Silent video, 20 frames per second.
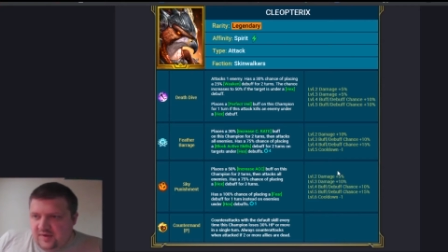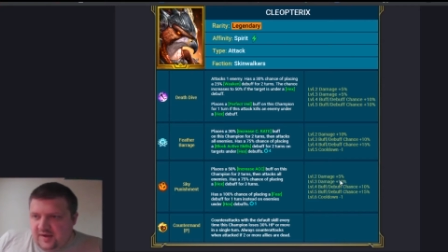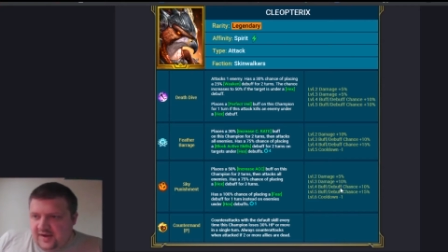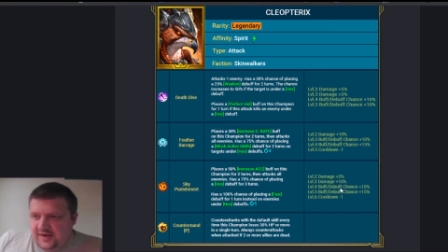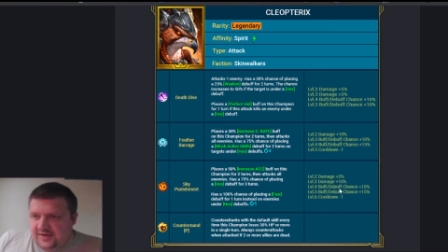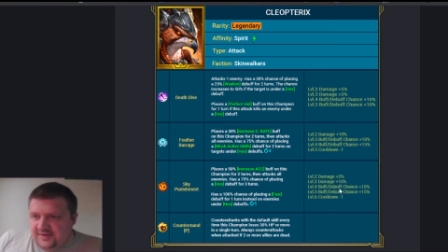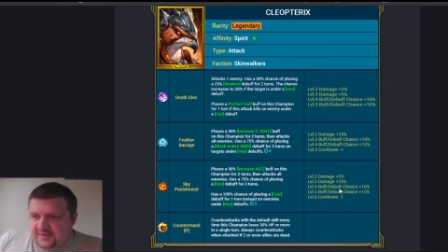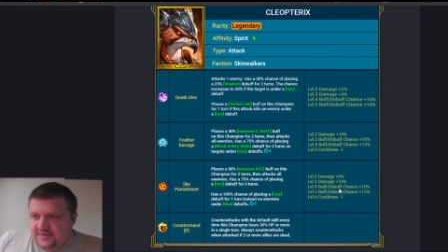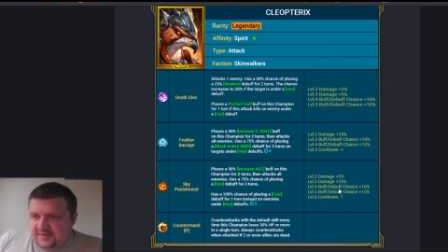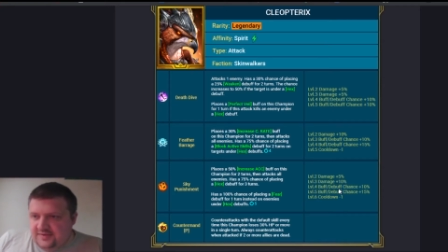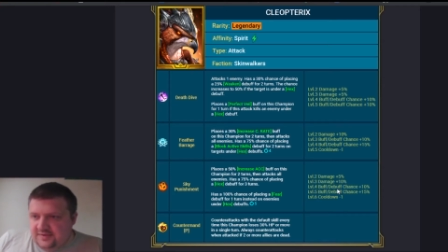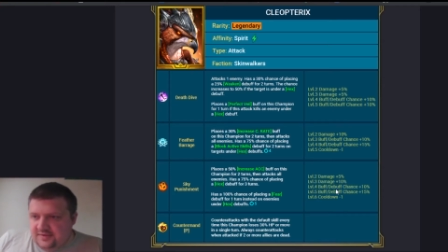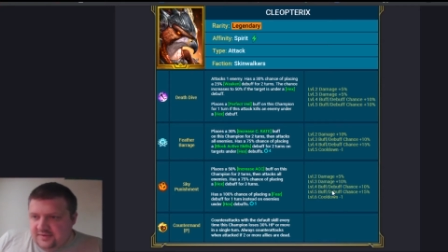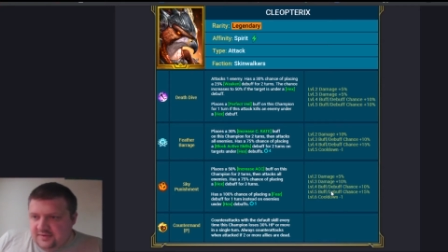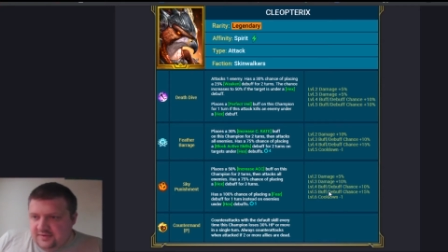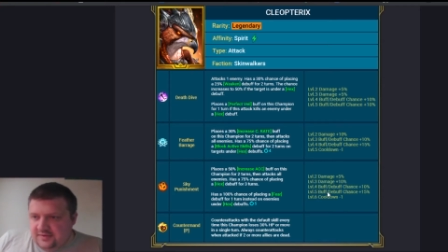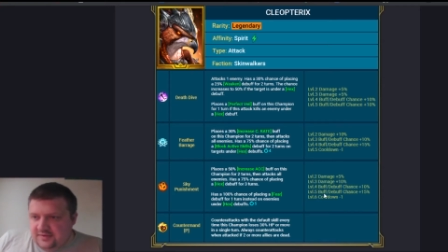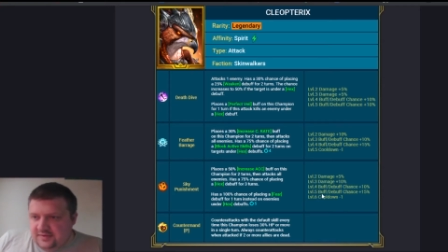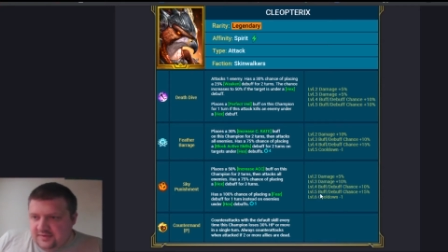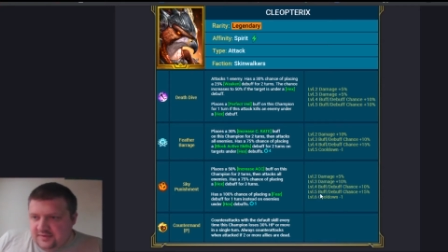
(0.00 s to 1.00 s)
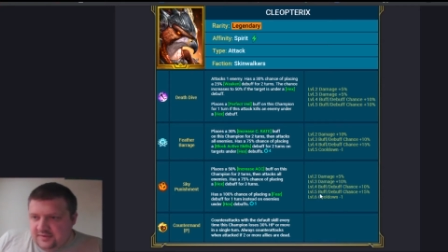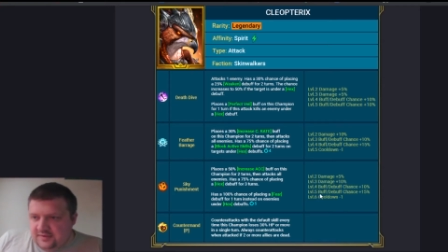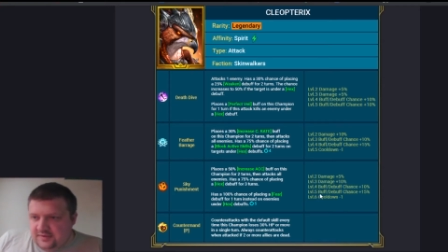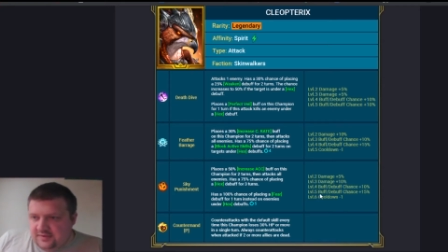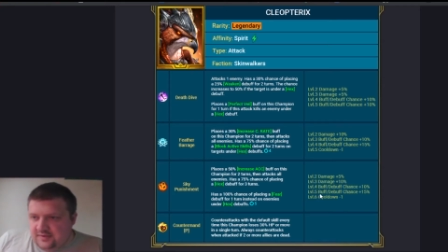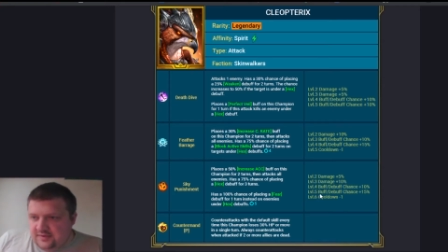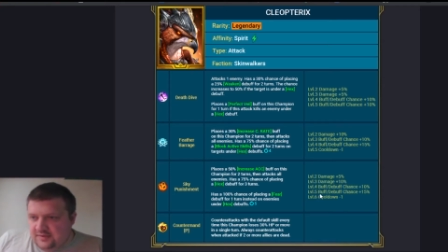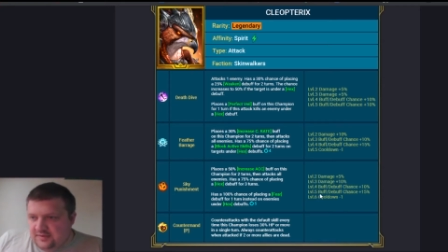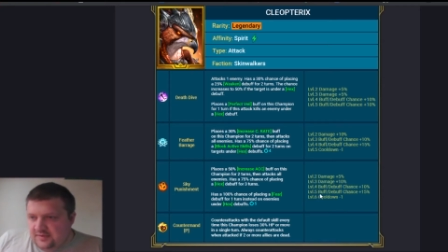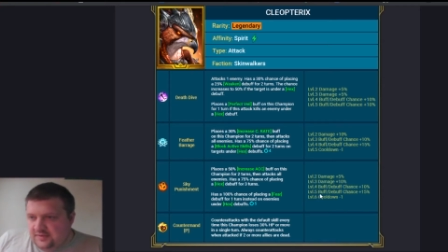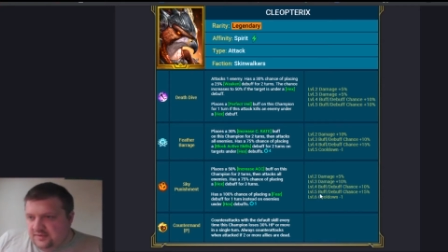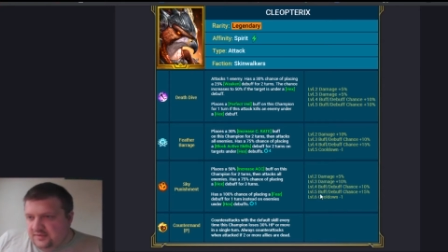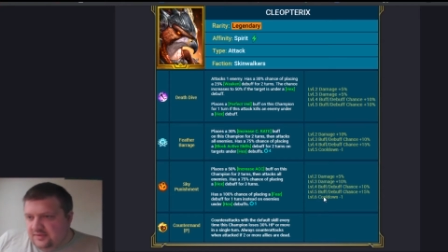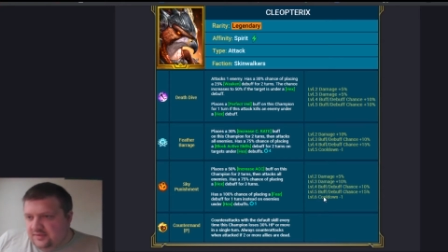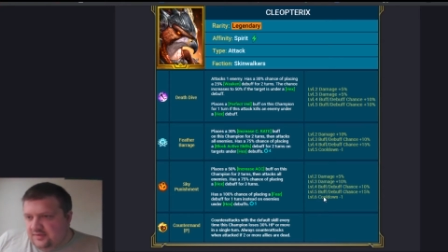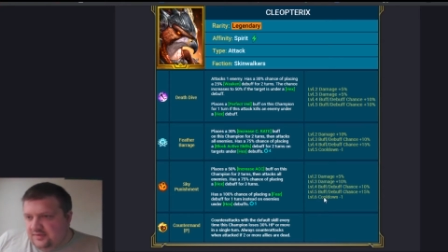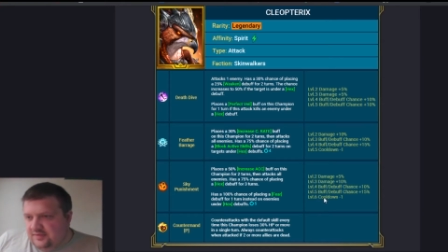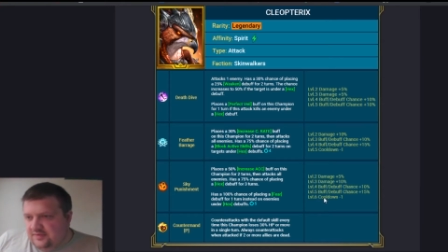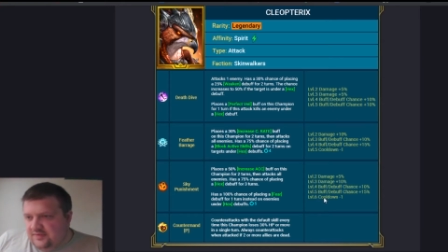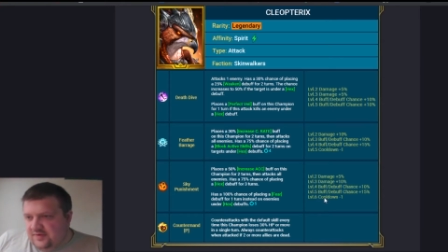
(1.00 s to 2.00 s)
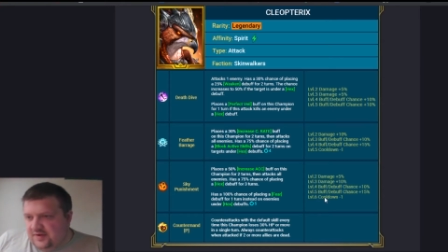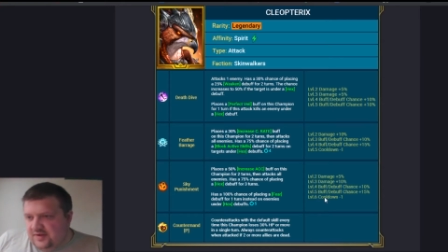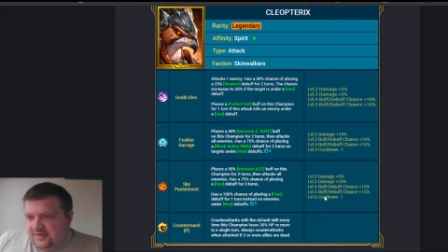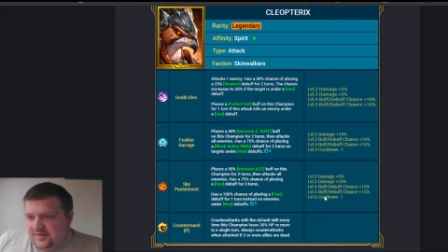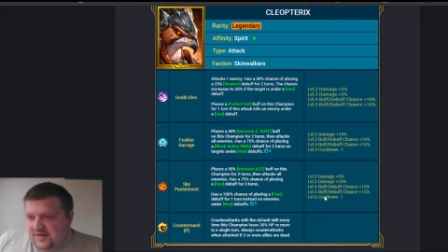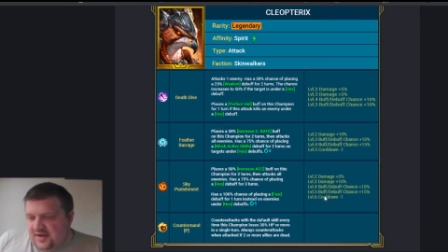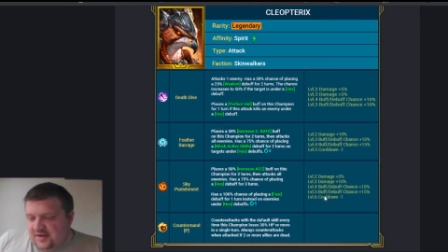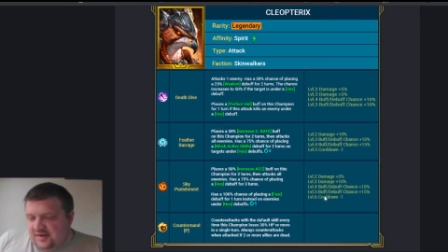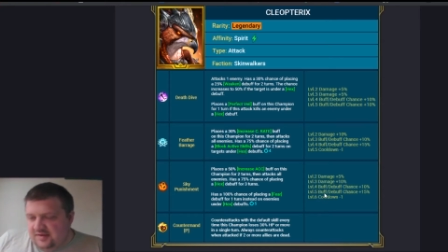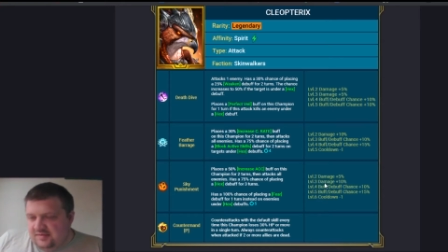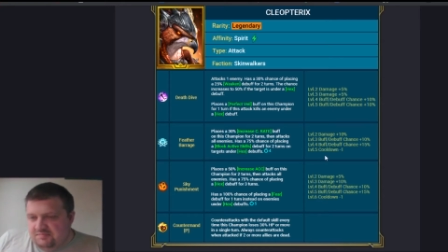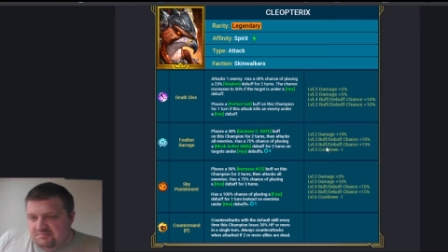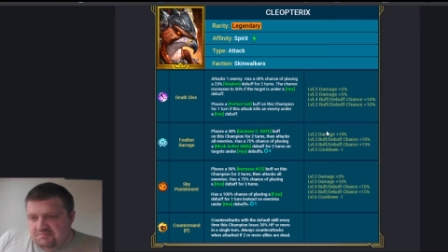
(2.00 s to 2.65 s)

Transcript: 8, 13.